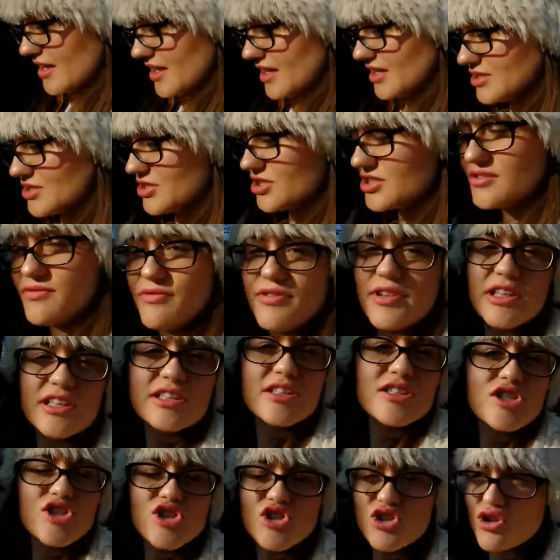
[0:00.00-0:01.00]
I just feel
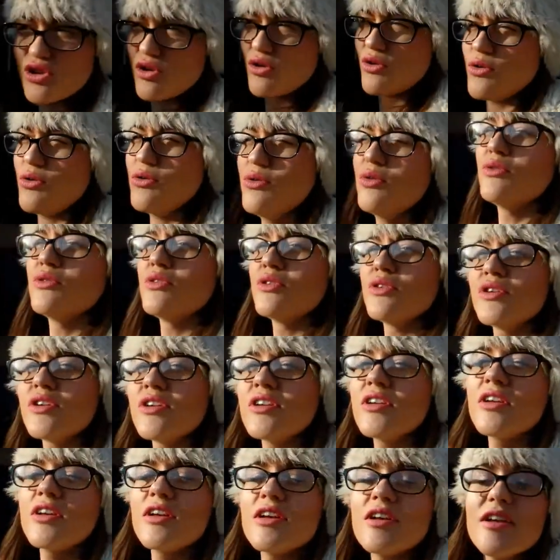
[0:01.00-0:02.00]
so
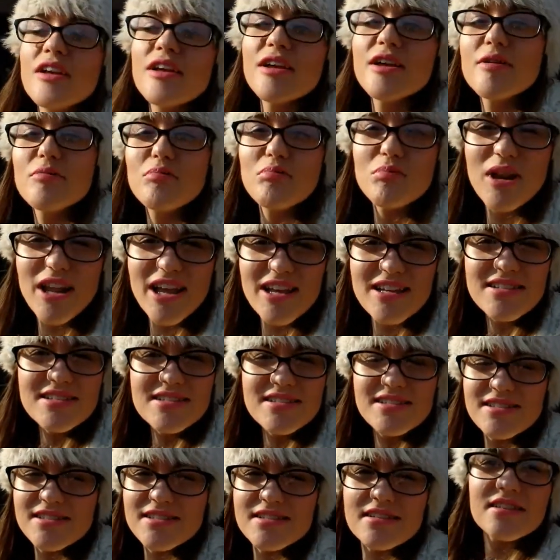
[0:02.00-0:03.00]

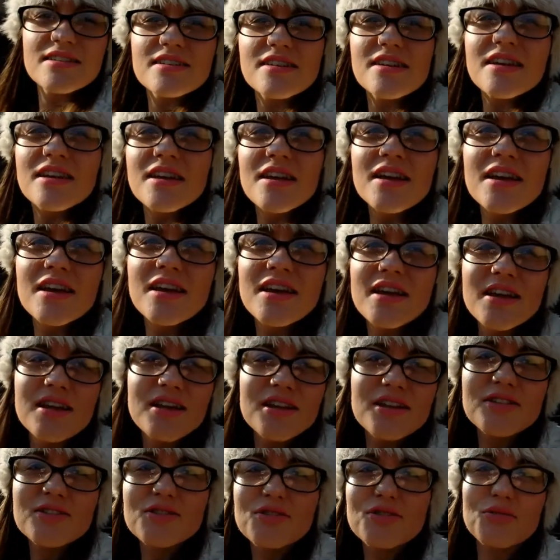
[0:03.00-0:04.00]
blessed
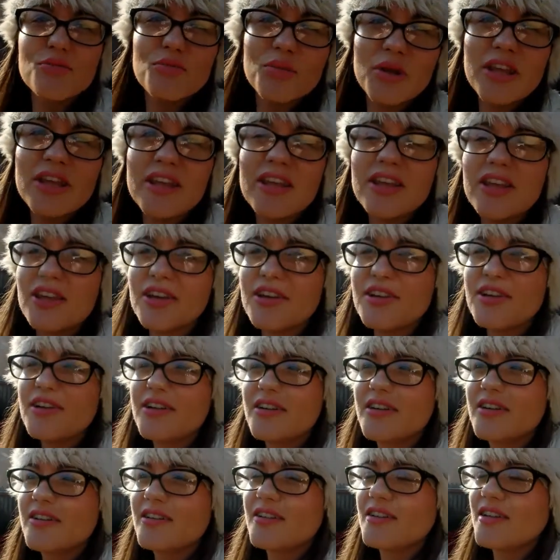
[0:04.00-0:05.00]
to be here
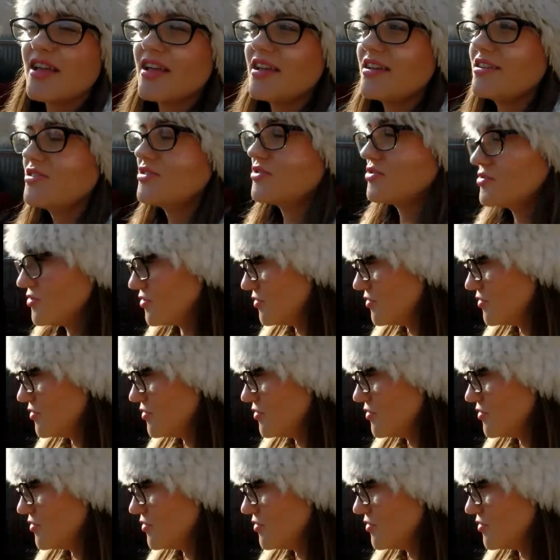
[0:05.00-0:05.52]
and